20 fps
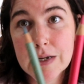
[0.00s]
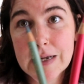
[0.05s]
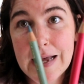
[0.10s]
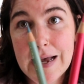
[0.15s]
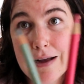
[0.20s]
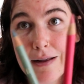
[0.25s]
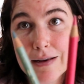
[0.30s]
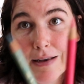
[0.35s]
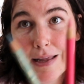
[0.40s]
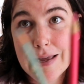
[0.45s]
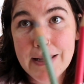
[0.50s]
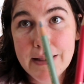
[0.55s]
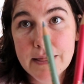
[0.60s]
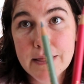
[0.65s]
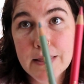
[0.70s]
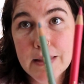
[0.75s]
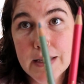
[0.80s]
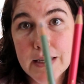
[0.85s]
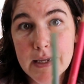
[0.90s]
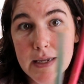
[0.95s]

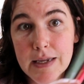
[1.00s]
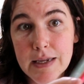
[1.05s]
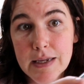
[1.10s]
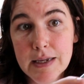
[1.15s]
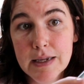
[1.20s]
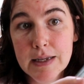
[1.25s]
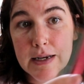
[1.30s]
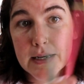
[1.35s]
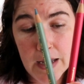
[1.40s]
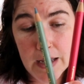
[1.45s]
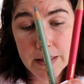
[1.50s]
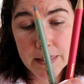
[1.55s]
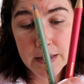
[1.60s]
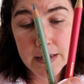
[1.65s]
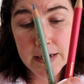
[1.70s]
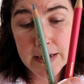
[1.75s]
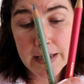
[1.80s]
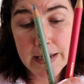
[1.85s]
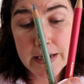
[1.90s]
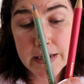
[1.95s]
outline the other
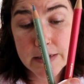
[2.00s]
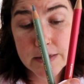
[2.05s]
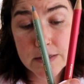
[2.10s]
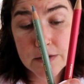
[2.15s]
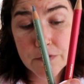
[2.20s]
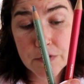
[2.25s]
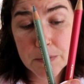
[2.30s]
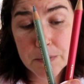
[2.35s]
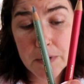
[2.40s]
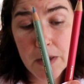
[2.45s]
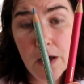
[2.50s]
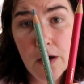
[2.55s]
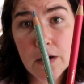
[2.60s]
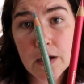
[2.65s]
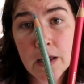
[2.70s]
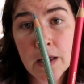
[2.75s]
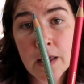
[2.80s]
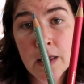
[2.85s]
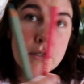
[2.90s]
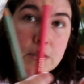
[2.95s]
layers of the block.